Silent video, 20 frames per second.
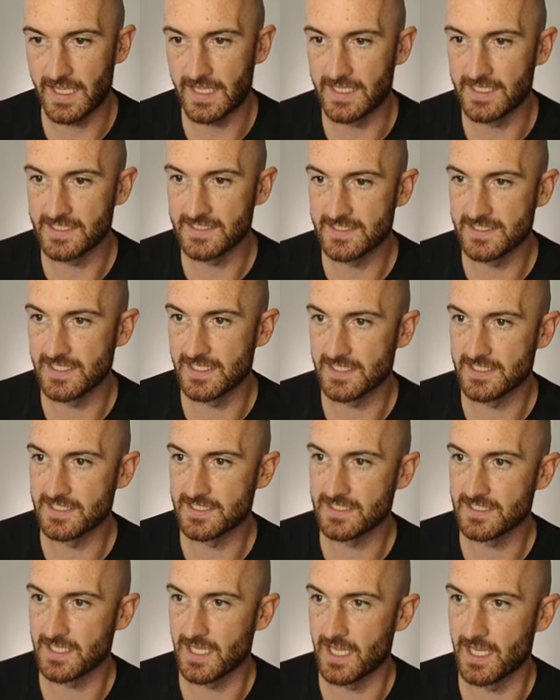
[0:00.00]
is
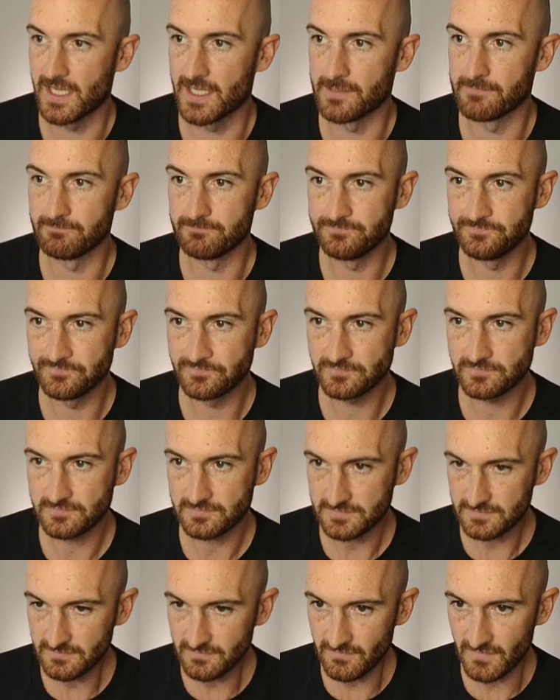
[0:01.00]
this
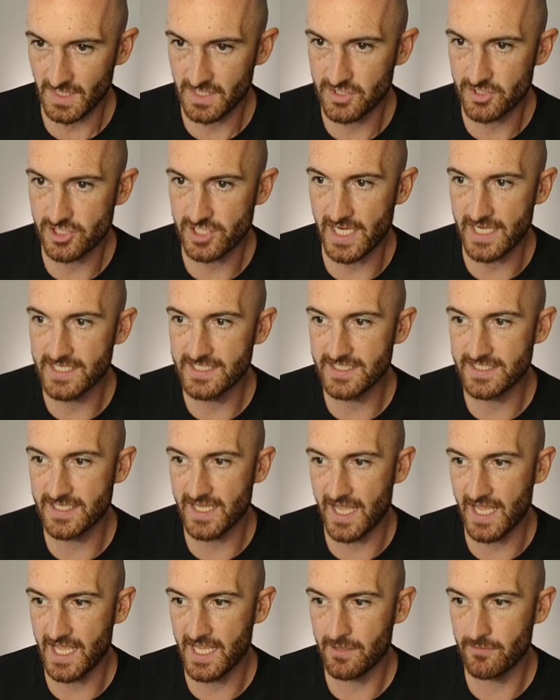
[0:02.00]
shaded
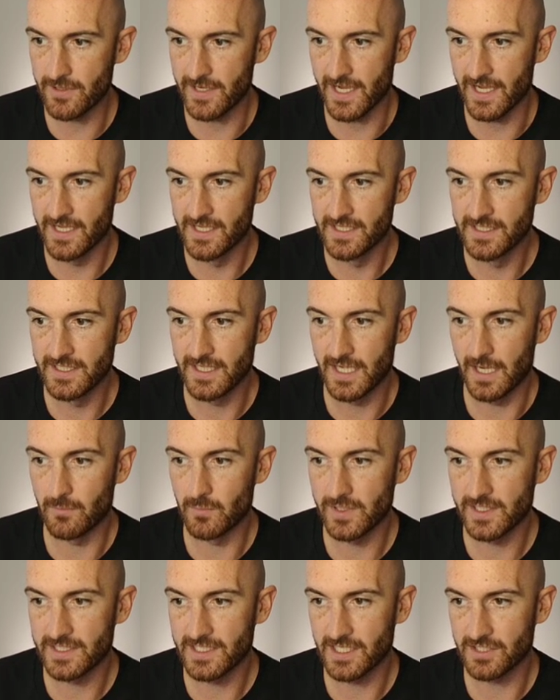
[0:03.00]
area, and we
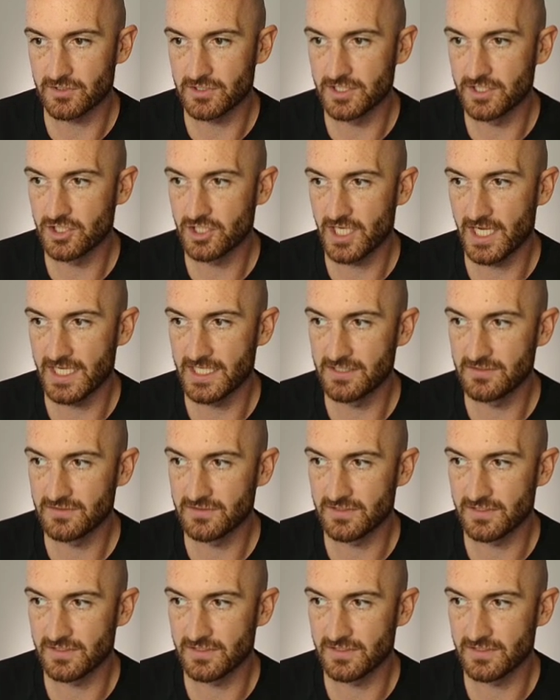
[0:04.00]
can actually change the